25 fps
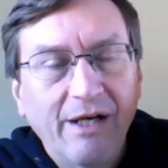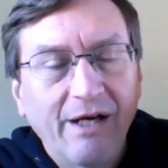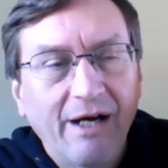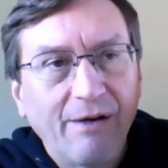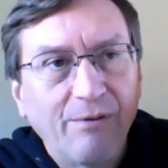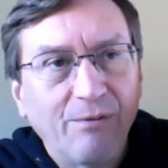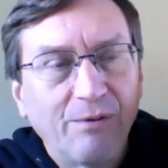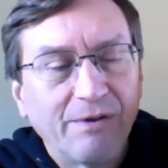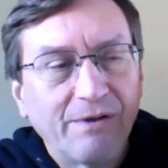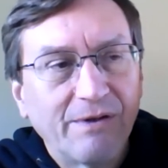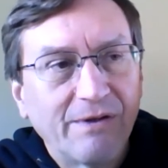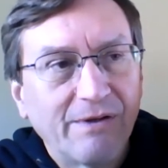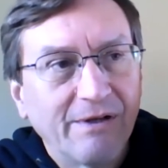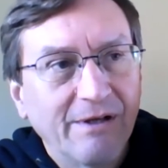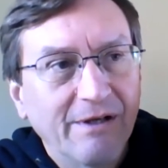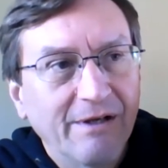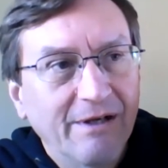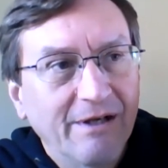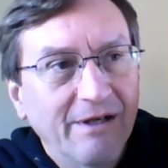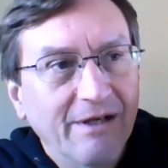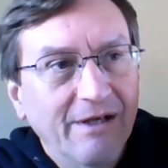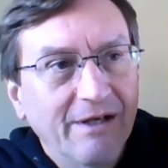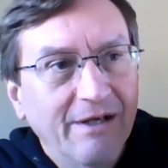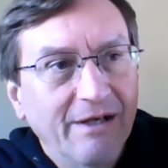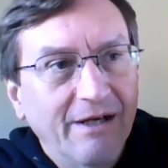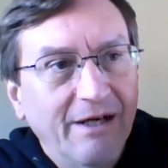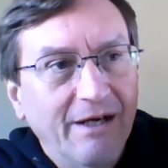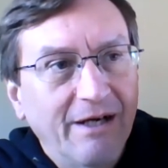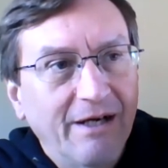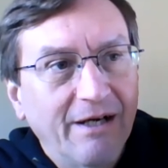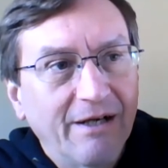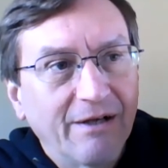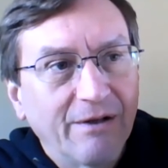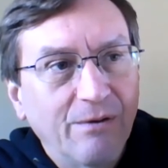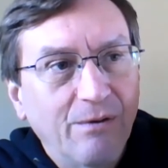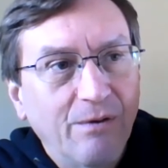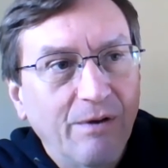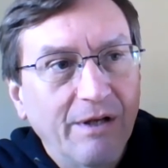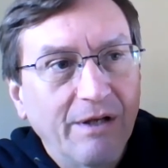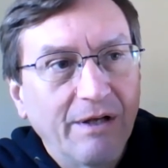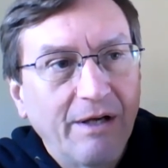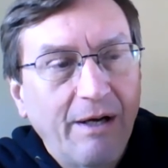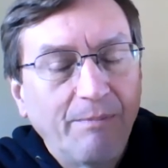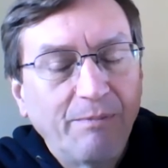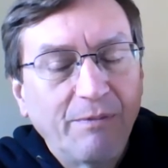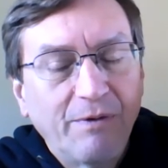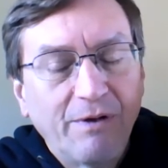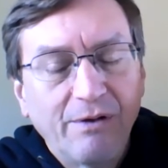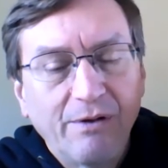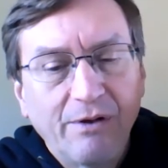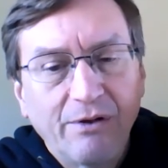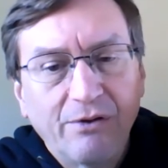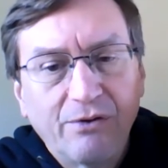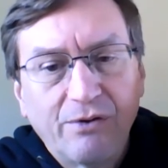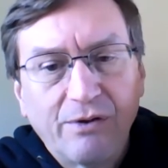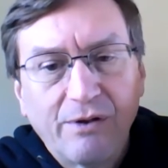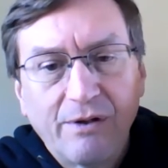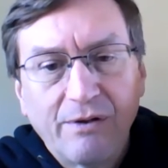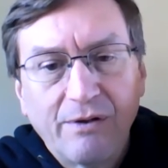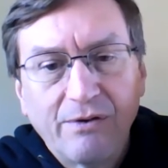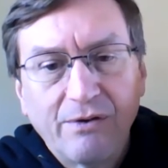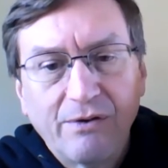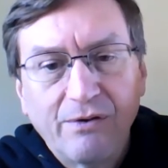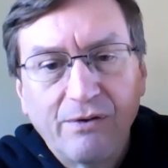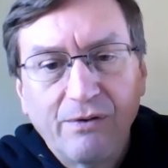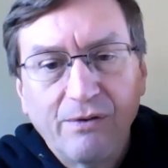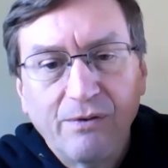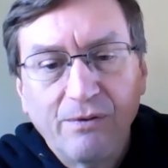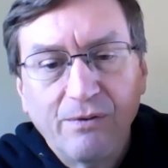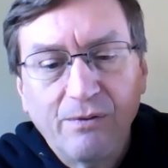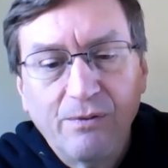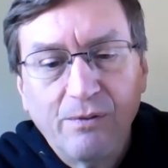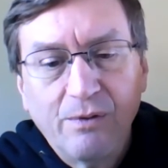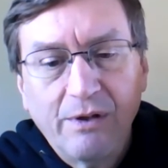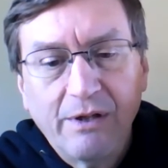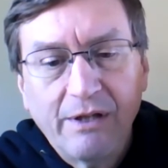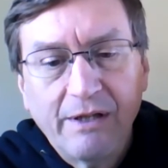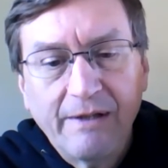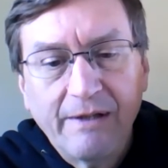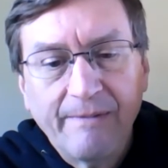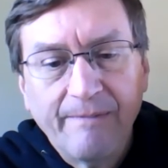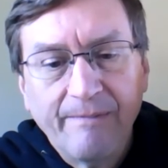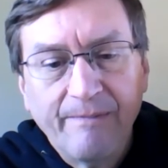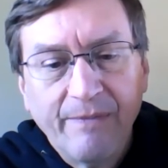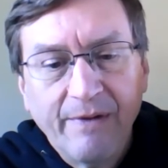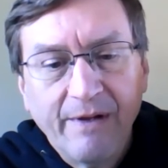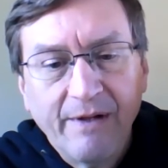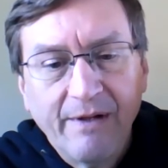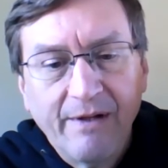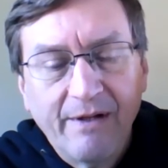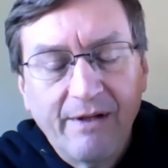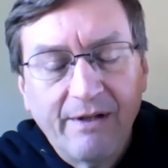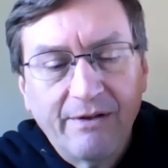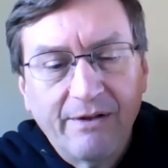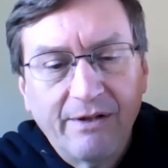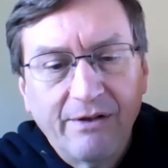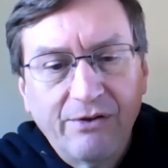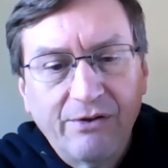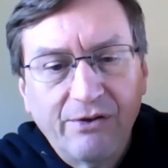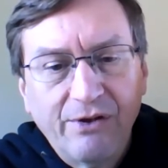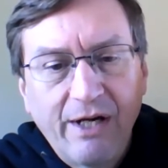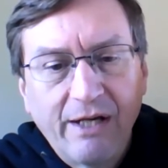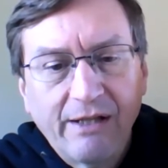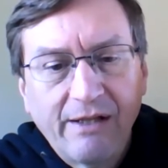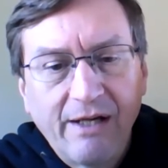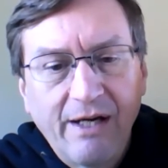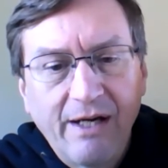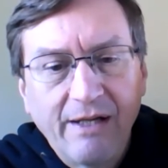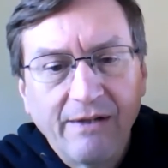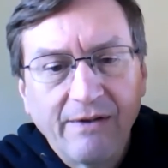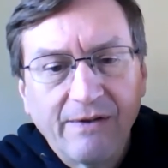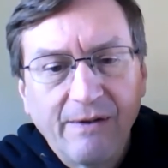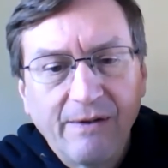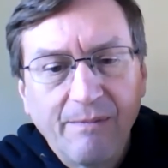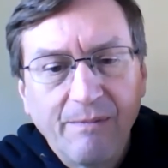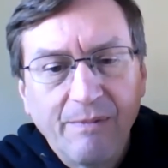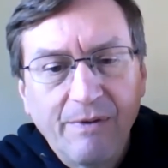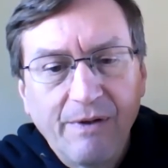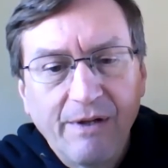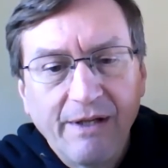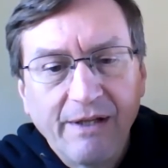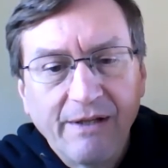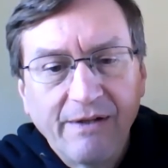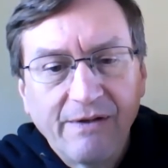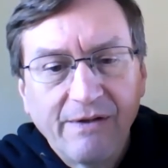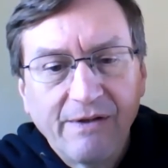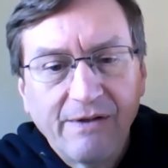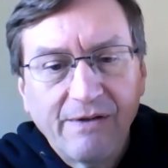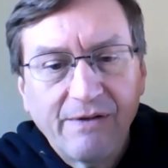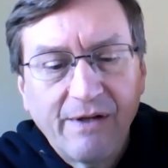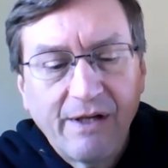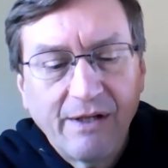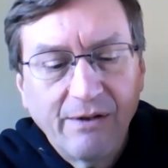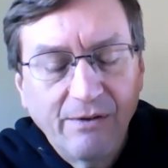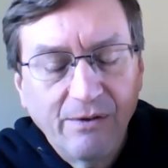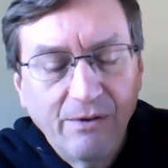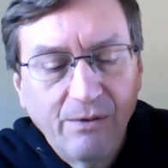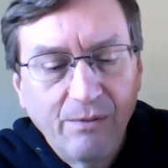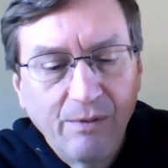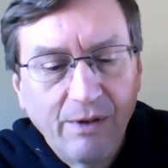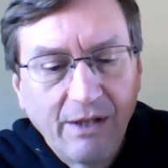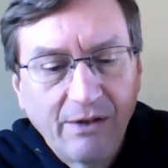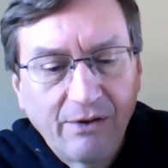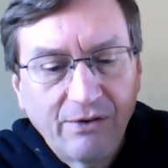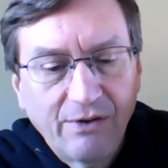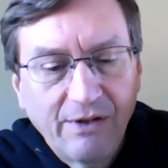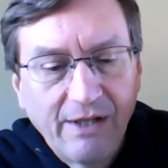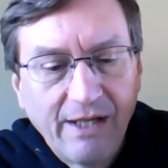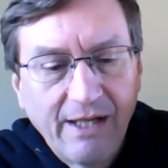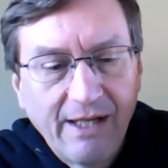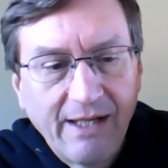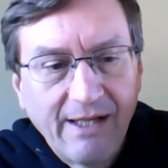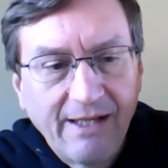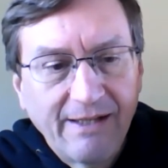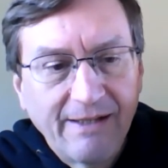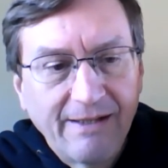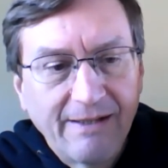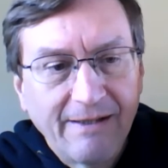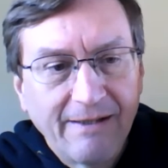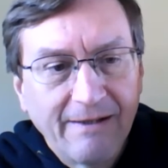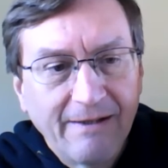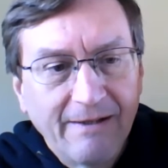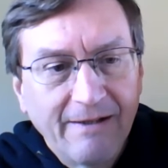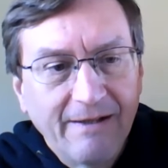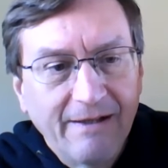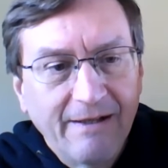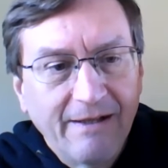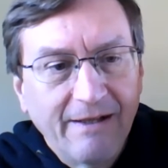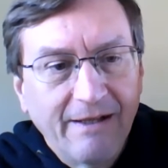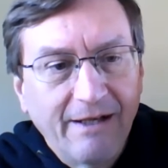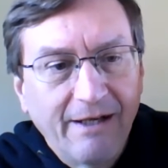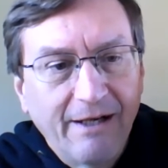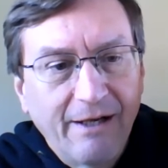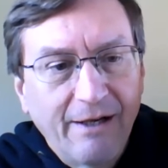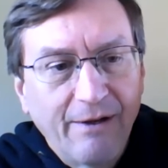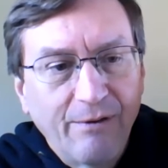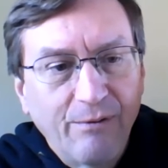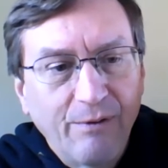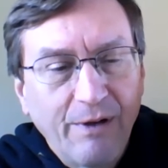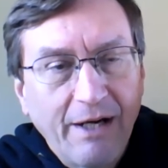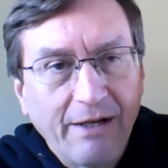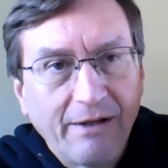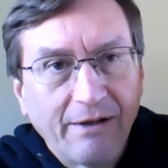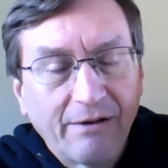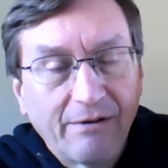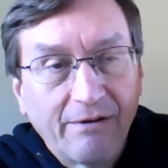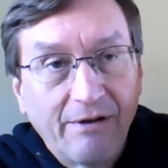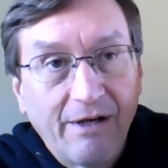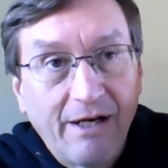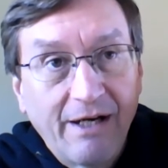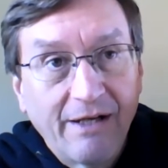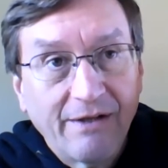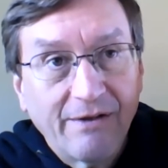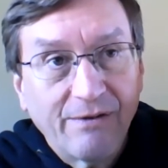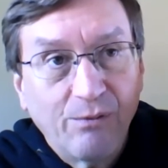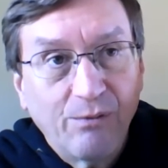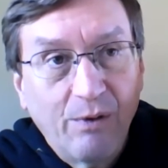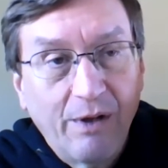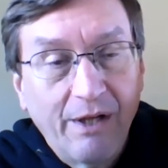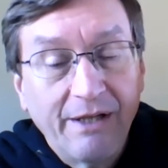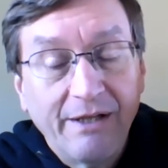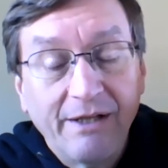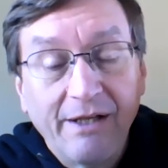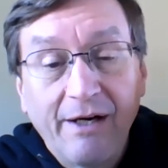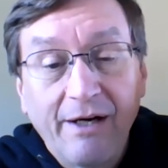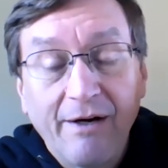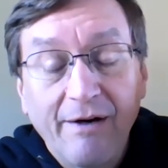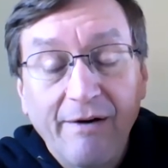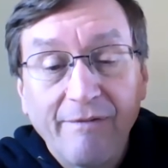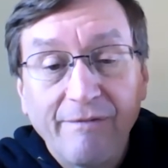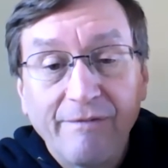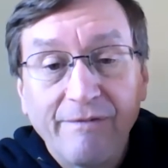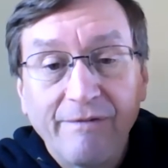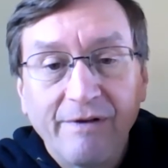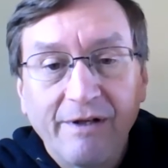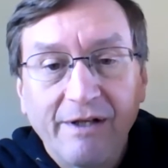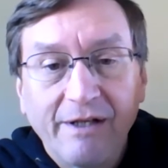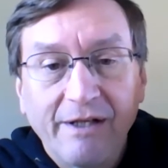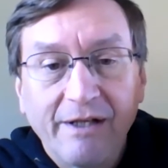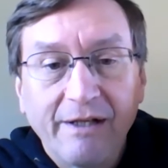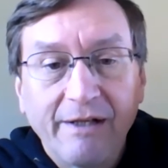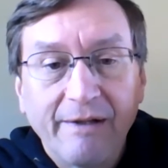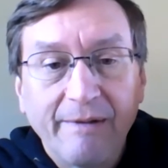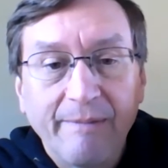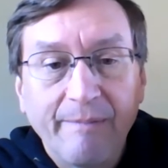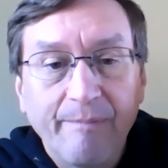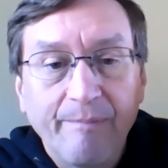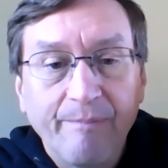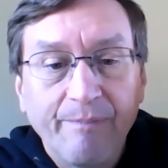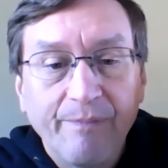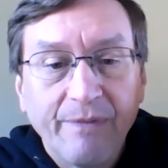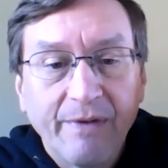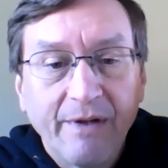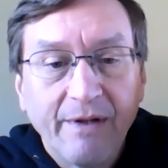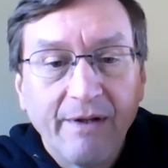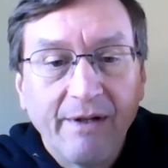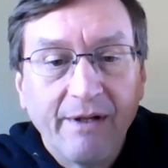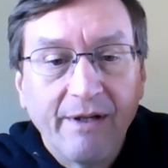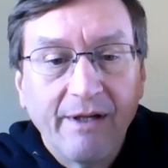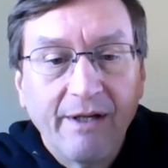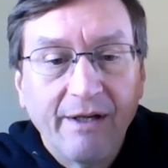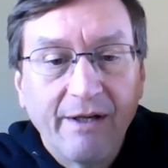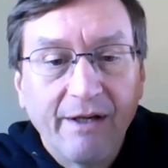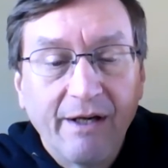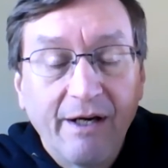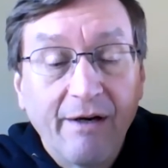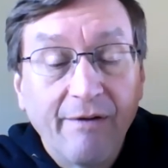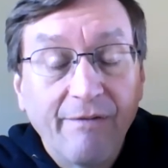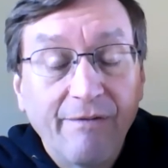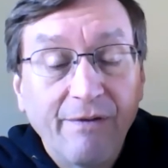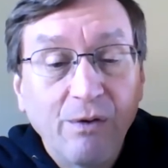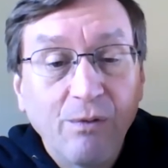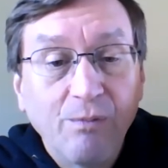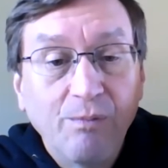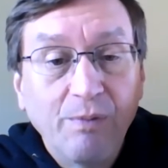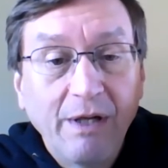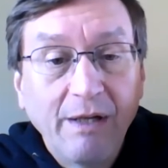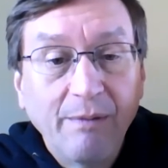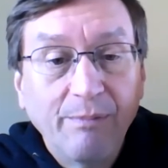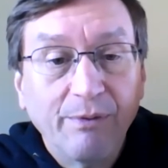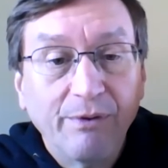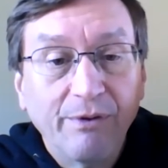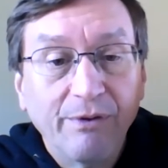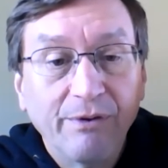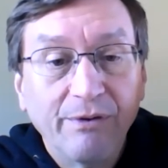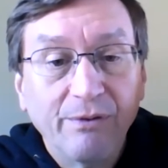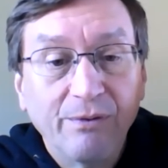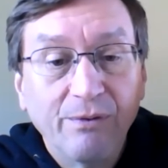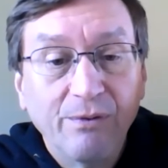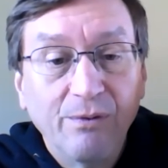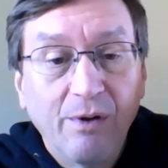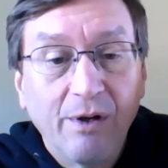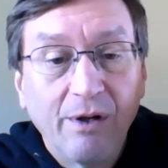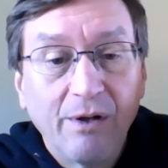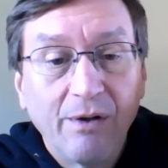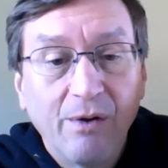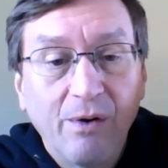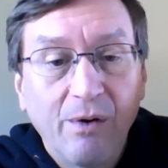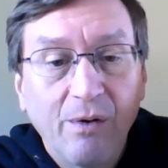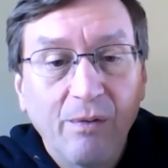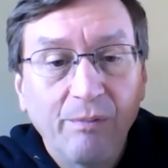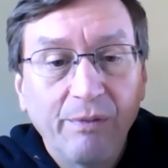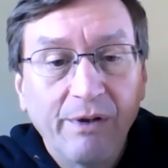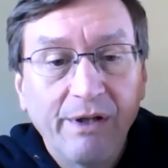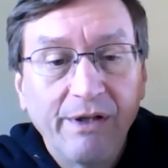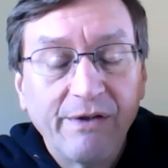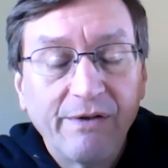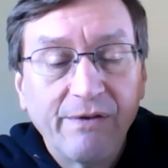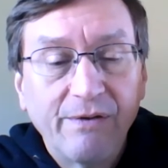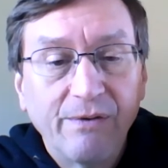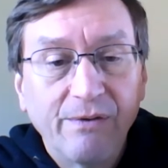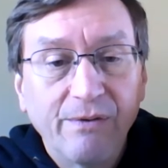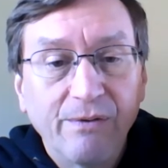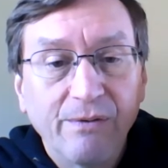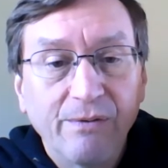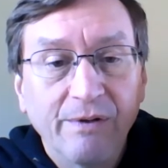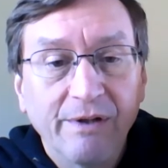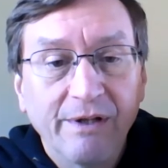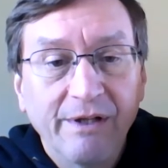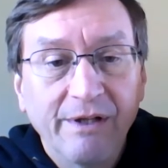I was going up to the church to check on some things, as I do each day, and ran across one of a few people who are homeless, who